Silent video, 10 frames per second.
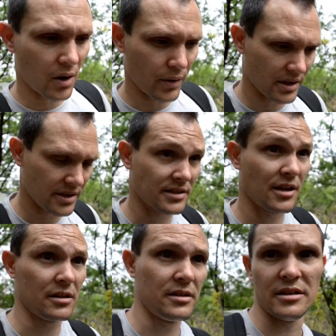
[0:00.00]
want to test
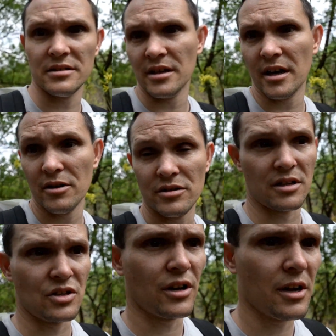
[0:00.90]
out is the OSA
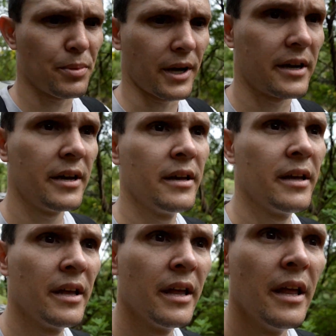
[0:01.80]
dry pack,
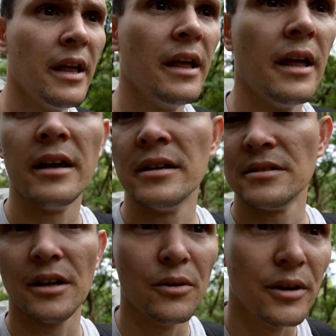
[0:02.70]

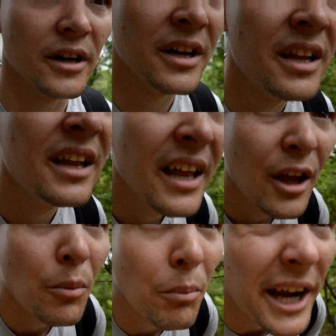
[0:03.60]
so
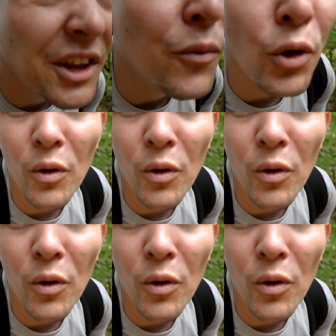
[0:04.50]
made for